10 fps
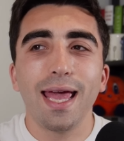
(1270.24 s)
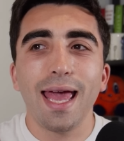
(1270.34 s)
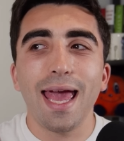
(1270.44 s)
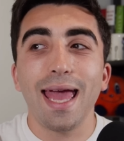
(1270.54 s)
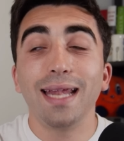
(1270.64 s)

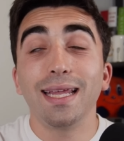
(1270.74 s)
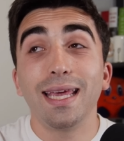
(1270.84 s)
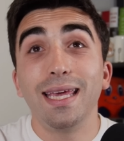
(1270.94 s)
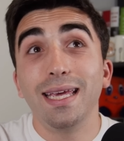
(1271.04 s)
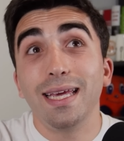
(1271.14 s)
And
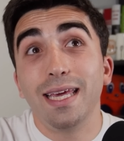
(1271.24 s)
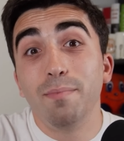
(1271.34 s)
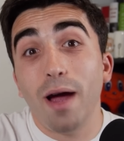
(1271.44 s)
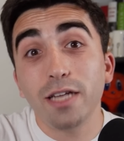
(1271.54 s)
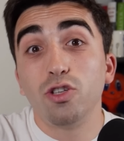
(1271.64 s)
he, he
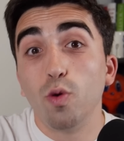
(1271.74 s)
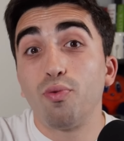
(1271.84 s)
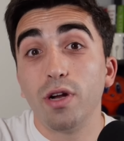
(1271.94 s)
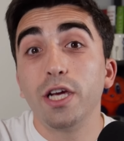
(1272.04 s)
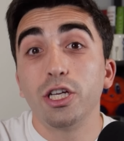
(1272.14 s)
might do a
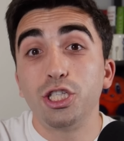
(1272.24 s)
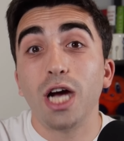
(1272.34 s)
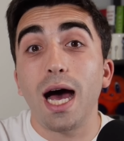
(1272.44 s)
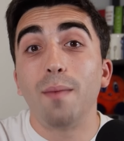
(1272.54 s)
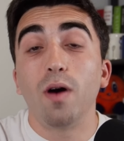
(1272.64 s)
pretty good
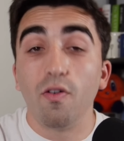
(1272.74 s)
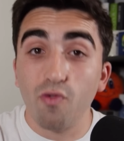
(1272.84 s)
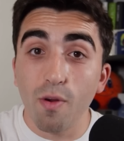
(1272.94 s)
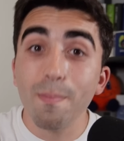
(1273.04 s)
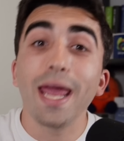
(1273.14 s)
job of
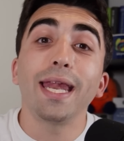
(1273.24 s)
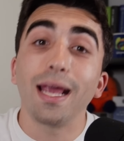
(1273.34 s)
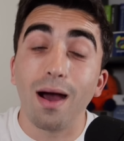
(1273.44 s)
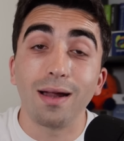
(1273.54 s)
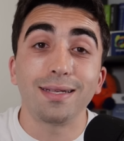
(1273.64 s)

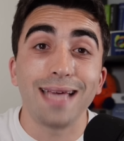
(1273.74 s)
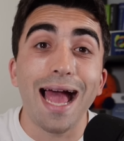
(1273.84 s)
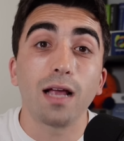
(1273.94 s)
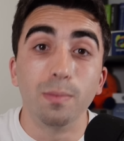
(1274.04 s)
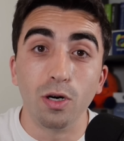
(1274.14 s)
remaining
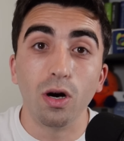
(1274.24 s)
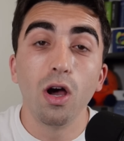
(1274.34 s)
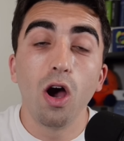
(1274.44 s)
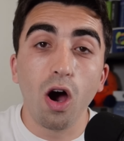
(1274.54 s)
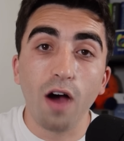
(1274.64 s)
unattackable
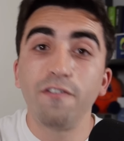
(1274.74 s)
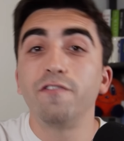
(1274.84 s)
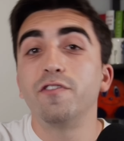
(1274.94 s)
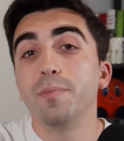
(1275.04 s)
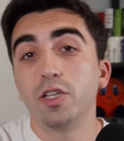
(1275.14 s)
off
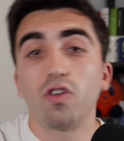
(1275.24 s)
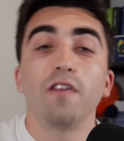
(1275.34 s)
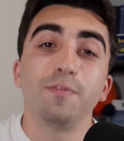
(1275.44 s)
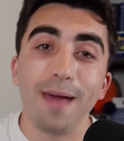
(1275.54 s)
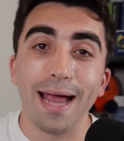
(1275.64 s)
of
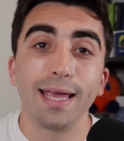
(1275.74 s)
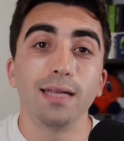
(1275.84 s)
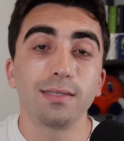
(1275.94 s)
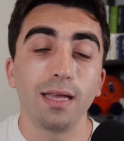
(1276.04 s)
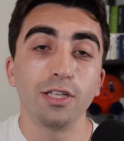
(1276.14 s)
Dimitrov's
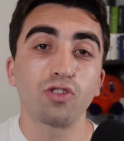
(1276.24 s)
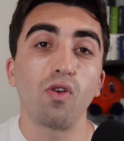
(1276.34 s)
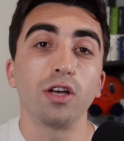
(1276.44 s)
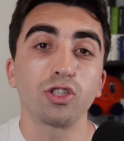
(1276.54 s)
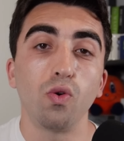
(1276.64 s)
backhand slice
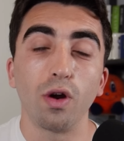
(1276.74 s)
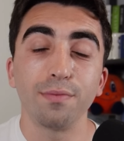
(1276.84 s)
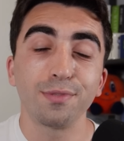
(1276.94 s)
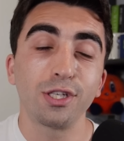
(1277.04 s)
cross-court.